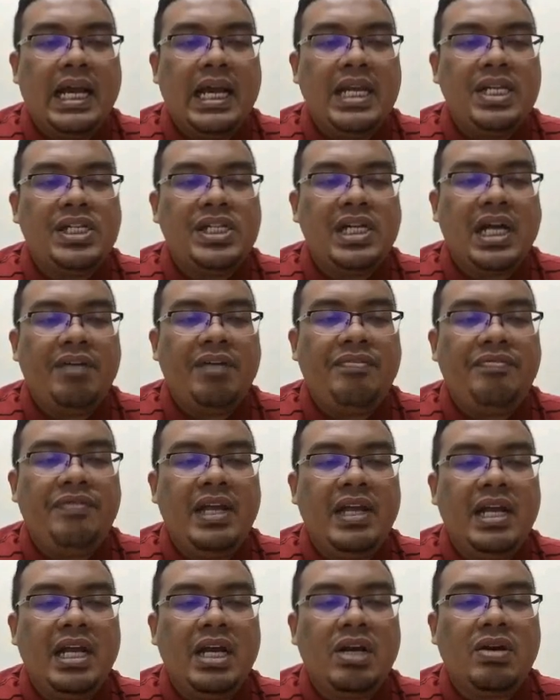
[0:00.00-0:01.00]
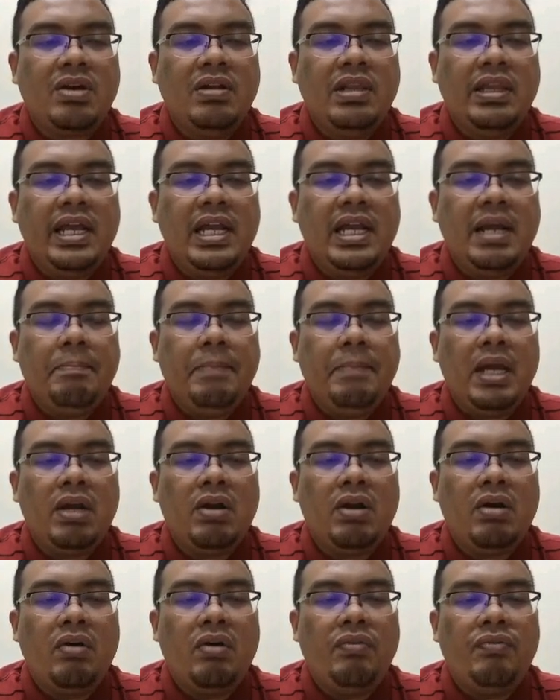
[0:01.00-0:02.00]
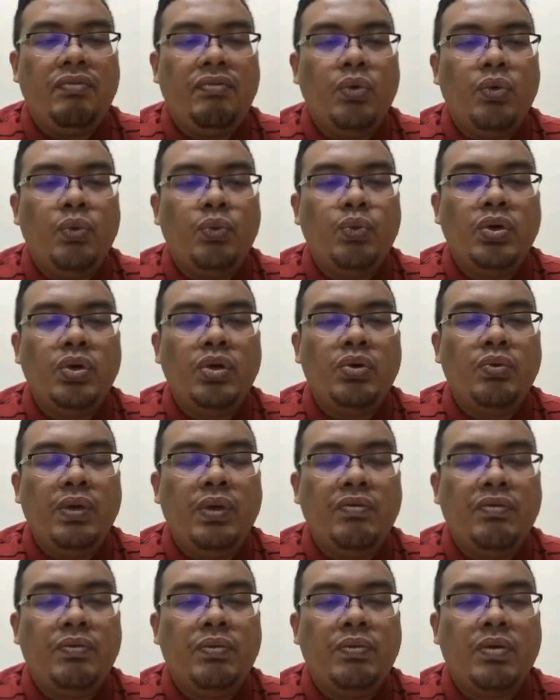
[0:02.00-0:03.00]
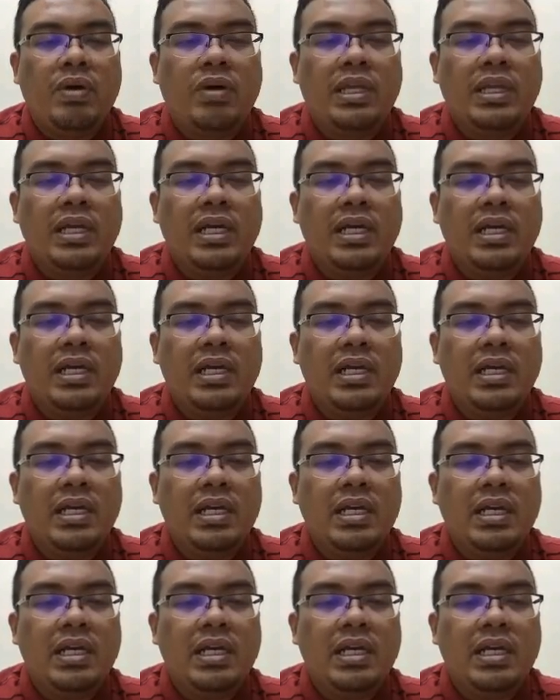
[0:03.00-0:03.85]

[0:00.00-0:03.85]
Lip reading: Aisha filled a container made of wood with water